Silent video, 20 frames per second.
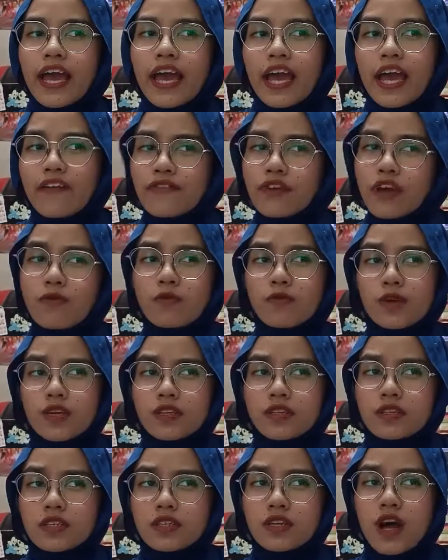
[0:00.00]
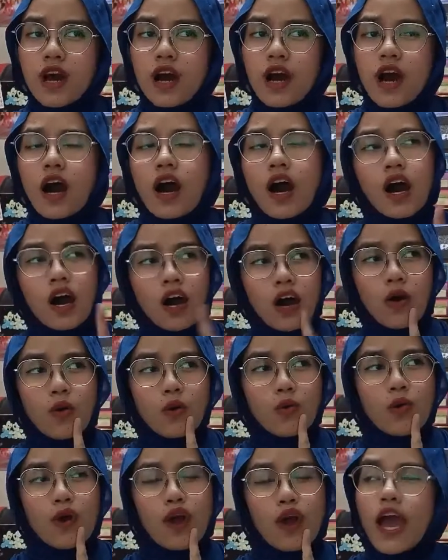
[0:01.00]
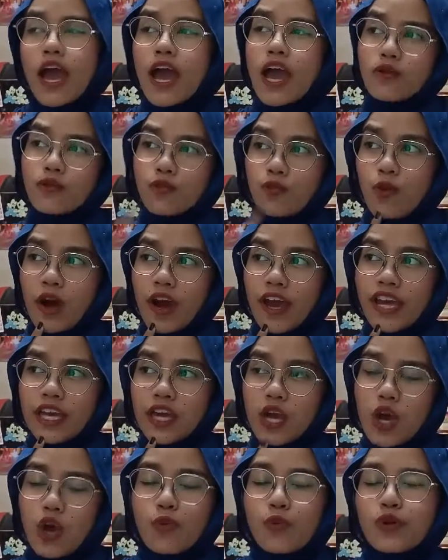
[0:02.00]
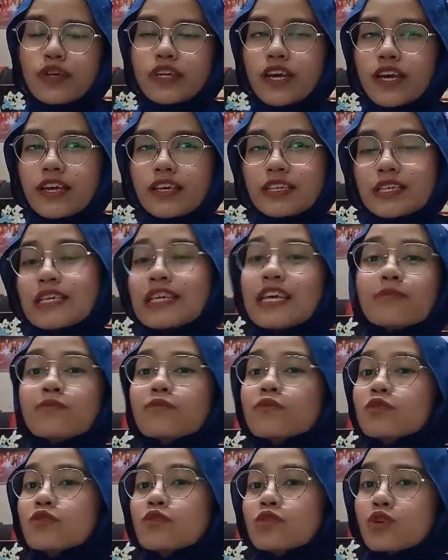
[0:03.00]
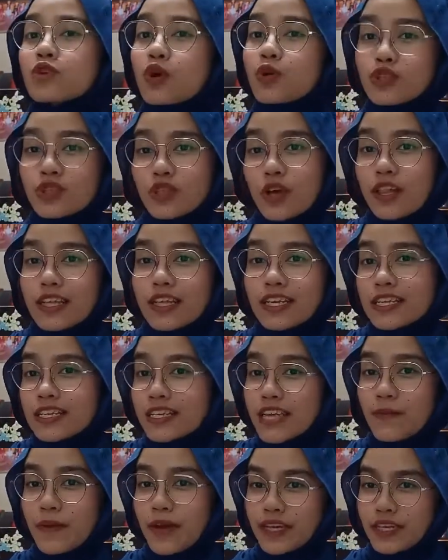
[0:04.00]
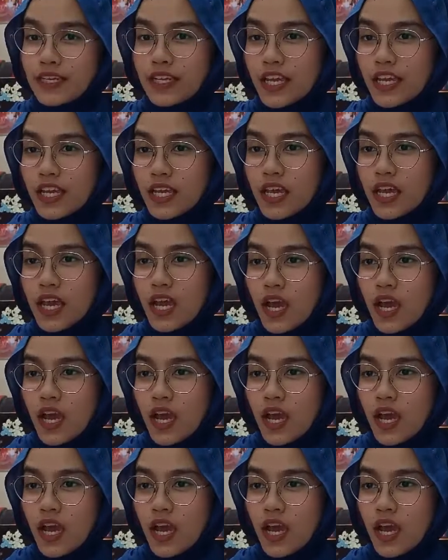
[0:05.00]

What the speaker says: Have you ever wondered how and why we can keep growing taller day by day,